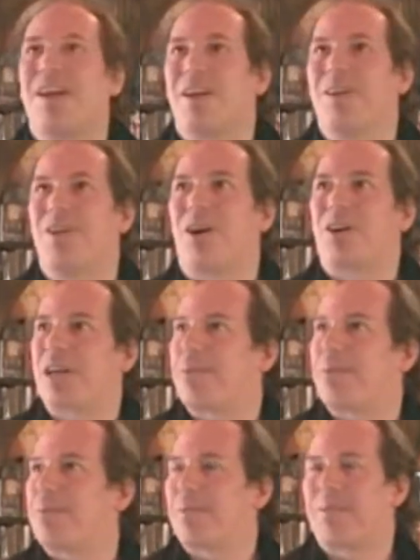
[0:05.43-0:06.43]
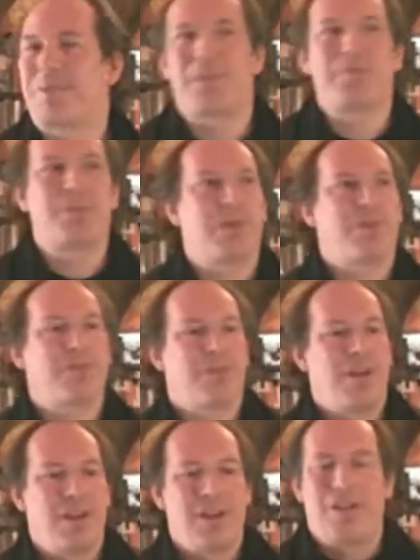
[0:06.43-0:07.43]
knocked up some sort of
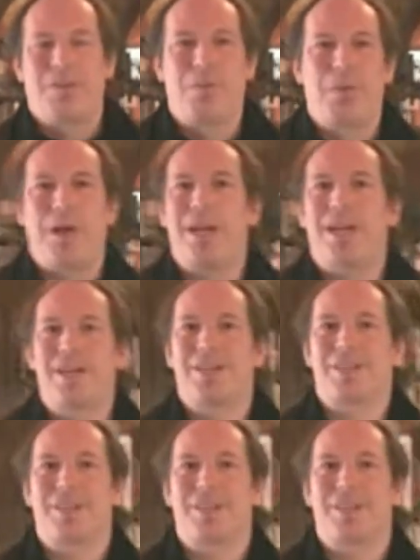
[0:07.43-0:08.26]
weird,